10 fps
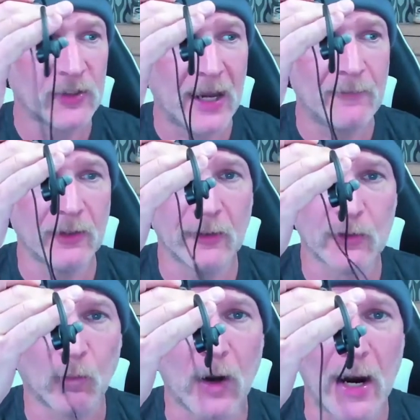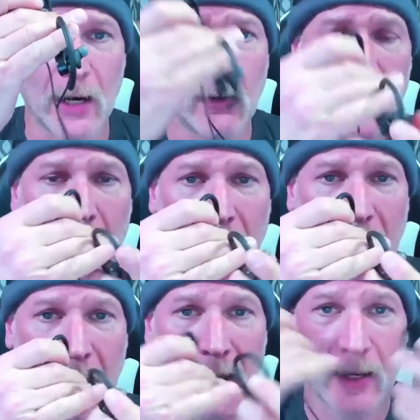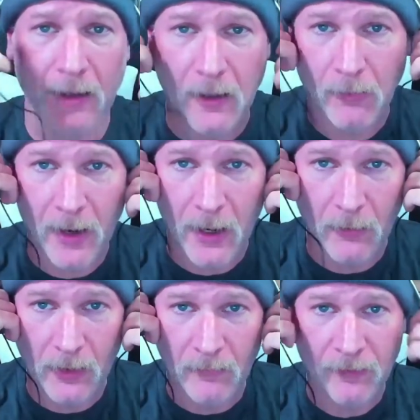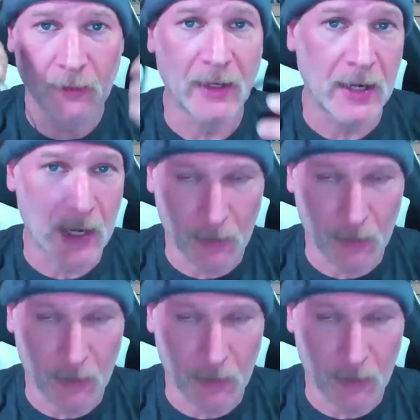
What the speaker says: having this wire hang around in front of my neck